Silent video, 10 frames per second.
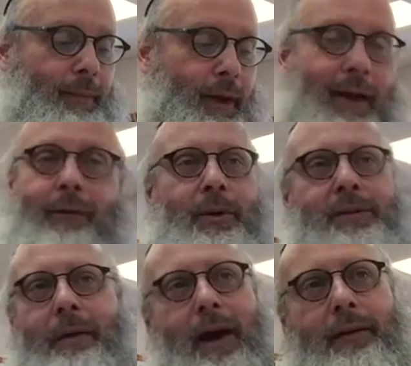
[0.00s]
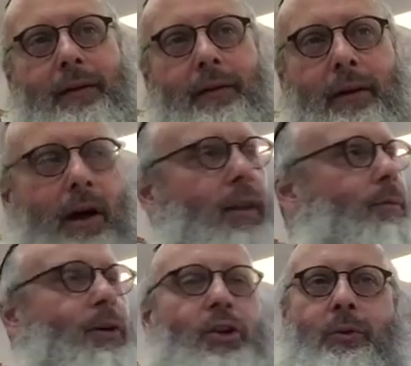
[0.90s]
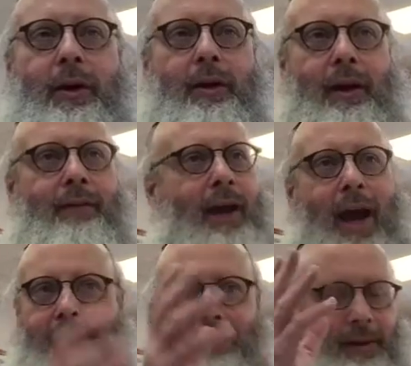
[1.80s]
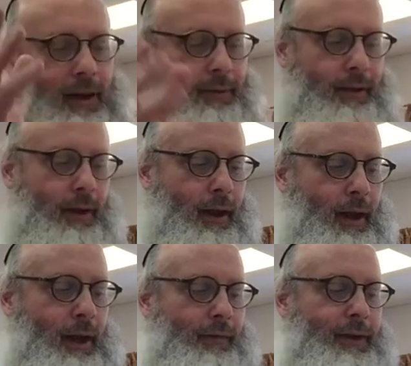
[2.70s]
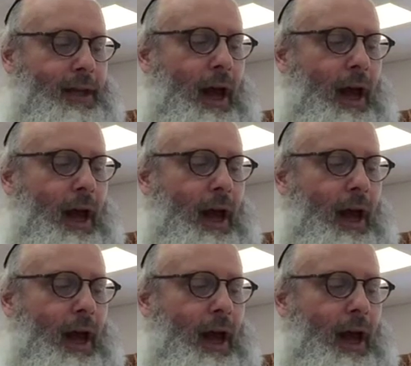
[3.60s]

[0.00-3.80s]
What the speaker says: in every respect, in all that we're doing, in every aspect of it. And